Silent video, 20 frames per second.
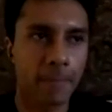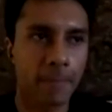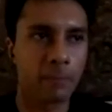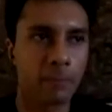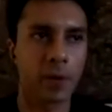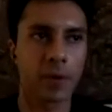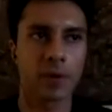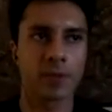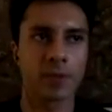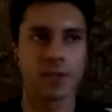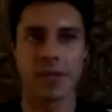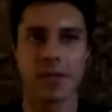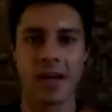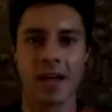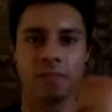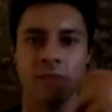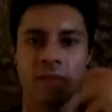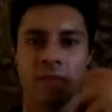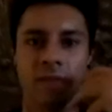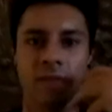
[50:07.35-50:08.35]
because they
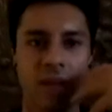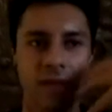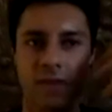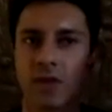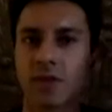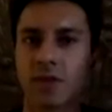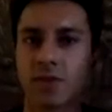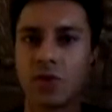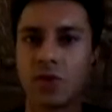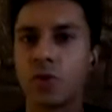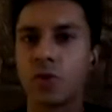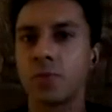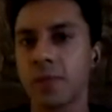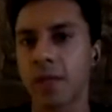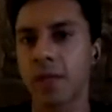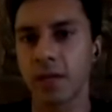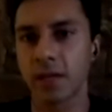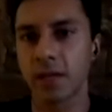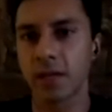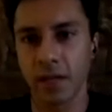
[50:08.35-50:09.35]
have never consumed
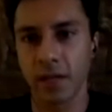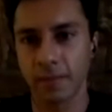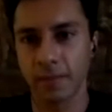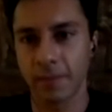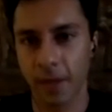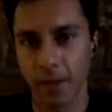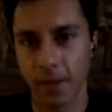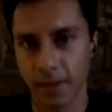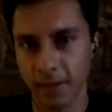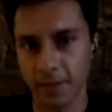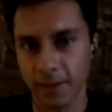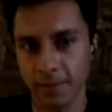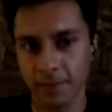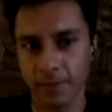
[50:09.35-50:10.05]
dairy in their past